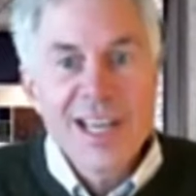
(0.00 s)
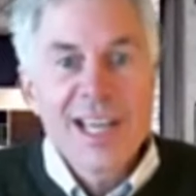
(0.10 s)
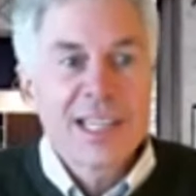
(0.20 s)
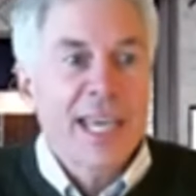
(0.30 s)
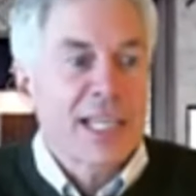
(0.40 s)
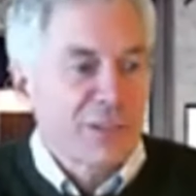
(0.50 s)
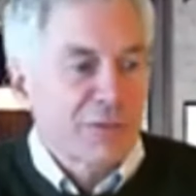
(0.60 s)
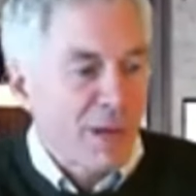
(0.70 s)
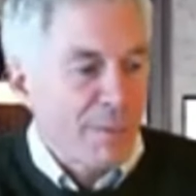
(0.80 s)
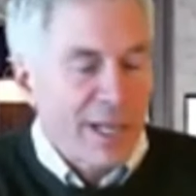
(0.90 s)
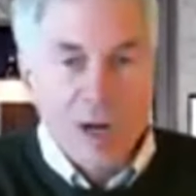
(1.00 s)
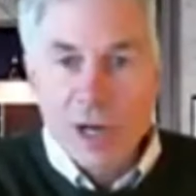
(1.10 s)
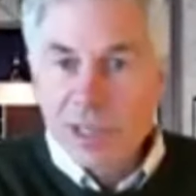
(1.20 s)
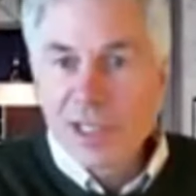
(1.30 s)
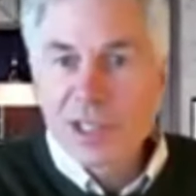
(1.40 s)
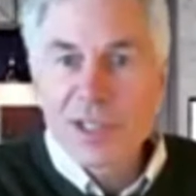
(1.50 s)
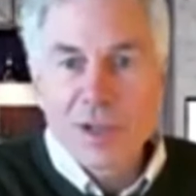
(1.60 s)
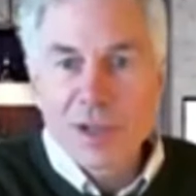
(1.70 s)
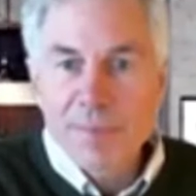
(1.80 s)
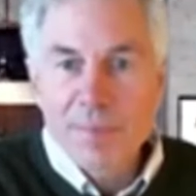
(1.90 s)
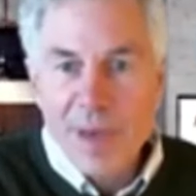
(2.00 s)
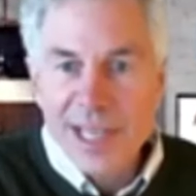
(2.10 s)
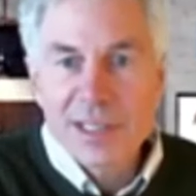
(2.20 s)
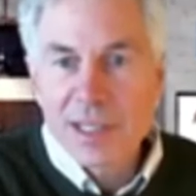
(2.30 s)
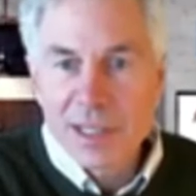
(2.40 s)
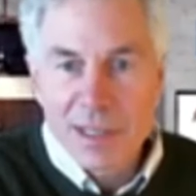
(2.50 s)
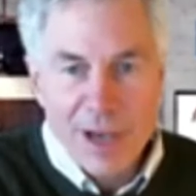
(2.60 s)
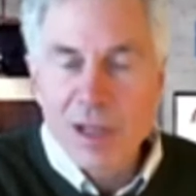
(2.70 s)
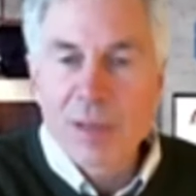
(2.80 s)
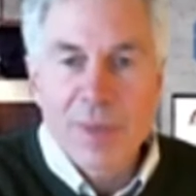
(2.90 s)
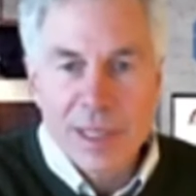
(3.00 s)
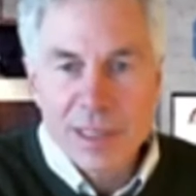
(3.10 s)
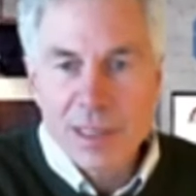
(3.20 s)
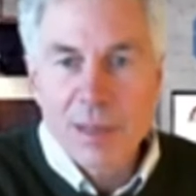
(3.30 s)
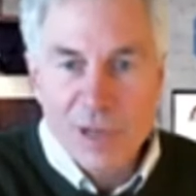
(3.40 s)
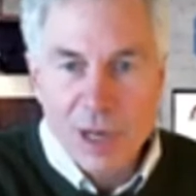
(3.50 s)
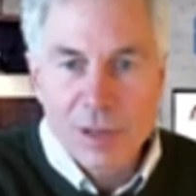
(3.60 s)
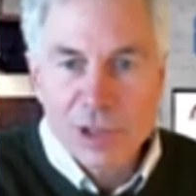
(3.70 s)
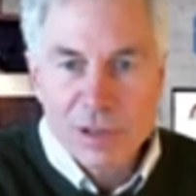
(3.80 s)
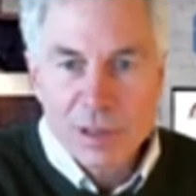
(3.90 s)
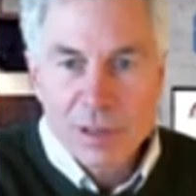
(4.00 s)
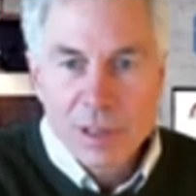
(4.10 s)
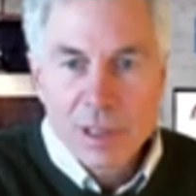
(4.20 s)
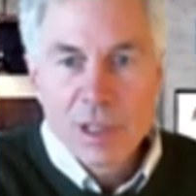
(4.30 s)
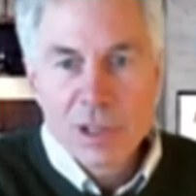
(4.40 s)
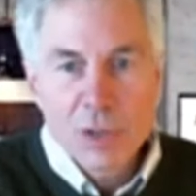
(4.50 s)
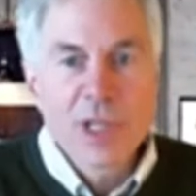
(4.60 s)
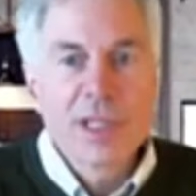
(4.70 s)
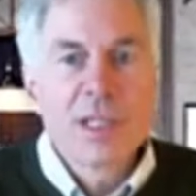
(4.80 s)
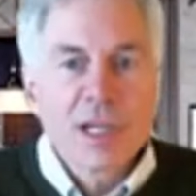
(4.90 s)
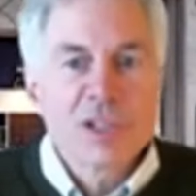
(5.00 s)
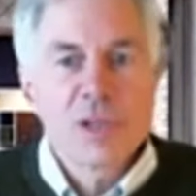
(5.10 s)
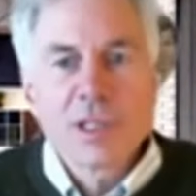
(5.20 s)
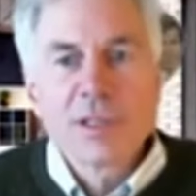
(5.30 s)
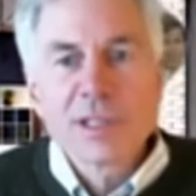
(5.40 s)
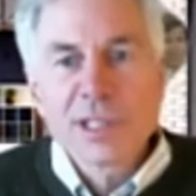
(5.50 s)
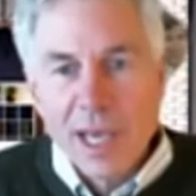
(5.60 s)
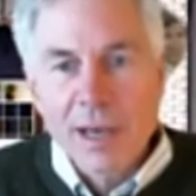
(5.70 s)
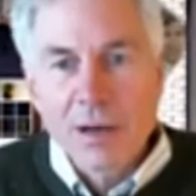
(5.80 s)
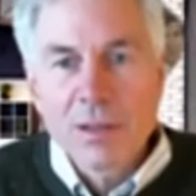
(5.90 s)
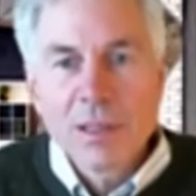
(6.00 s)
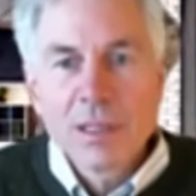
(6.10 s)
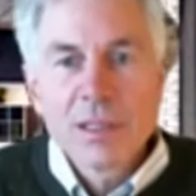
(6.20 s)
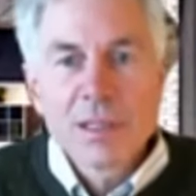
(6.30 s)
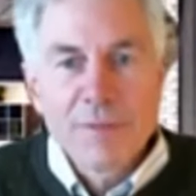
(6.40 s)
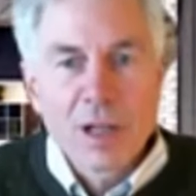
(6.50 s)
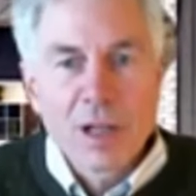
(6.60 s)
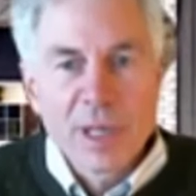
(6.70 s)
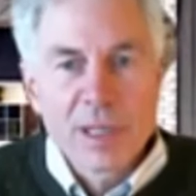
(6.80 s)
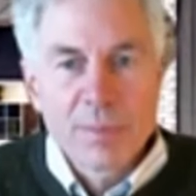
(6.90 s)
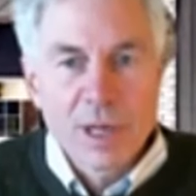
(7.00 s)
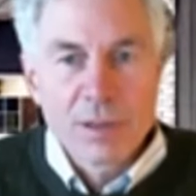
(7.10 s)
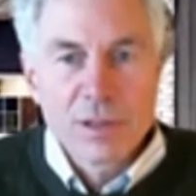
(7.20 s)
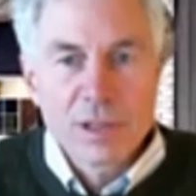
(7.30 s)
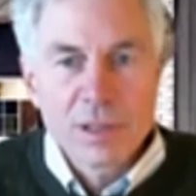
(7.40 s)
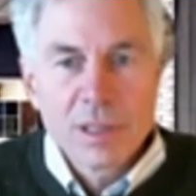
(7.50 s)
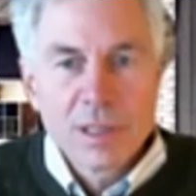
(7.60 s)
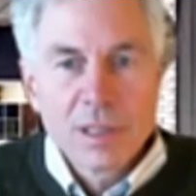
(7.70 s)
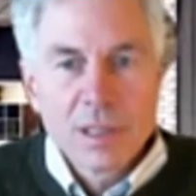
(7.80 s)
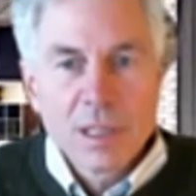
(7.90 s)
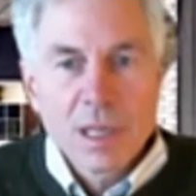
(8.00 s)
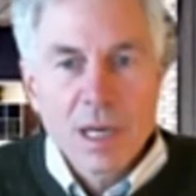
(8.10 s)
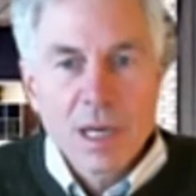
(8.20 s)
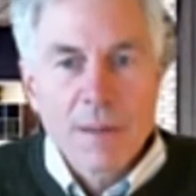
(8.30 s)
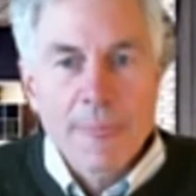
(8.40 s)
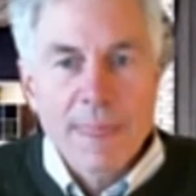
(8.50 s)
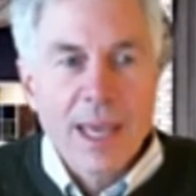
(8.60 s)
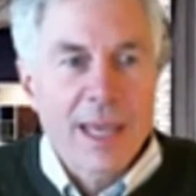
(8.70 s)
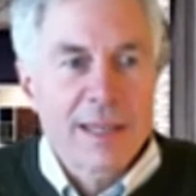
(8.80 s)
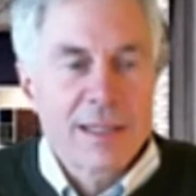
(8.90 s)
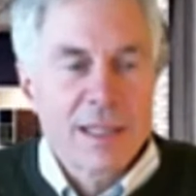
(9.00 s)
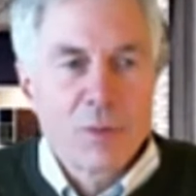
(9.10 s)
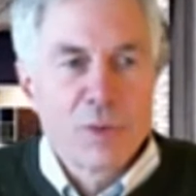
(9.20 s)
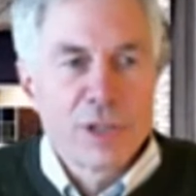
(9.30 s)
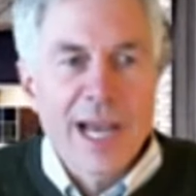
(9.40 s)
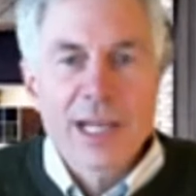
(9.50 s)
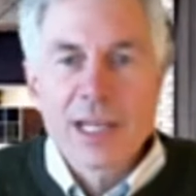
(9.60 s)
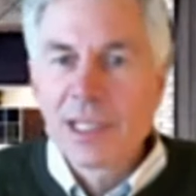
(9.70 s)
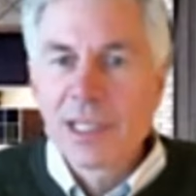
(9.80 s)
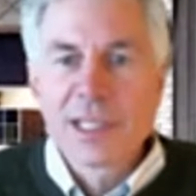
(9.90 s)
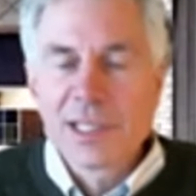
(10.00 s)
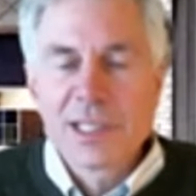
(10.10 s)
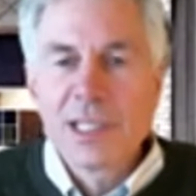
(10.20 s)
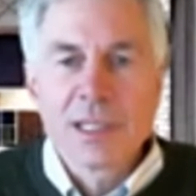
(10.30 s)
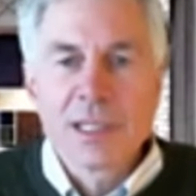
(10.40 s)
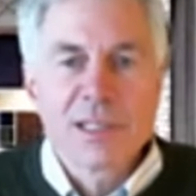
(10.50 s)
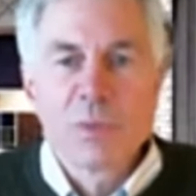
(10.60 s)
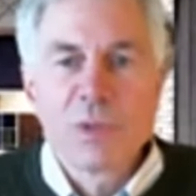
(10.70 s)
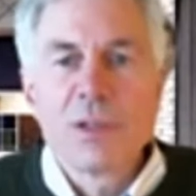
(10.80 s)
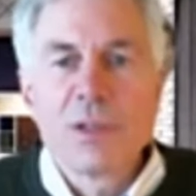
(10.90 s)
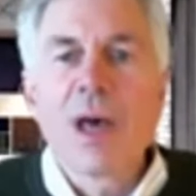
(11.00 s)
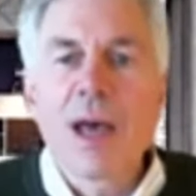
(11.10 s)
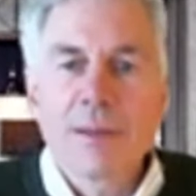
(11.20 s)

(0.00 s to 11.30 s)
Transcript: take us from an artisanal-based development approach to an industrial scale development approach. And we're not going to succeed unless we do that.